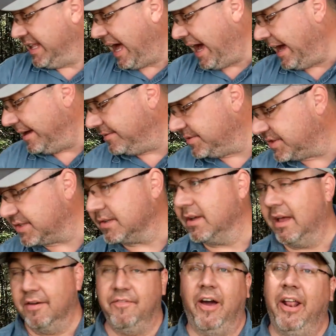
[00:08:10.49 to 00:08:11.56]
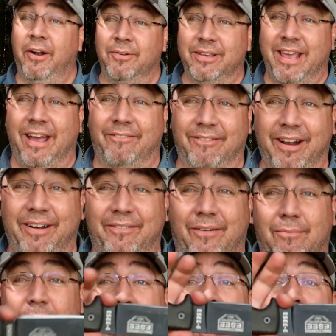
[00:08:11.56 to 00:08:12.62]
knives, if I don't get rid of
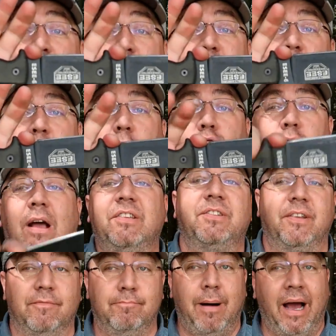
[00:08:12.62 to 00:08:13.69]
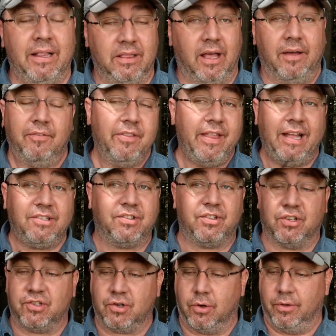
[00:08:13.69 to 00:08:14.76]
them, for the rest of my life. And that's
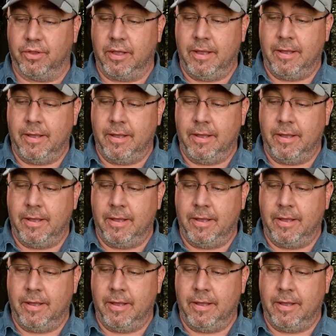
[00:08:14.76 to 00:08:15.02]
the truth.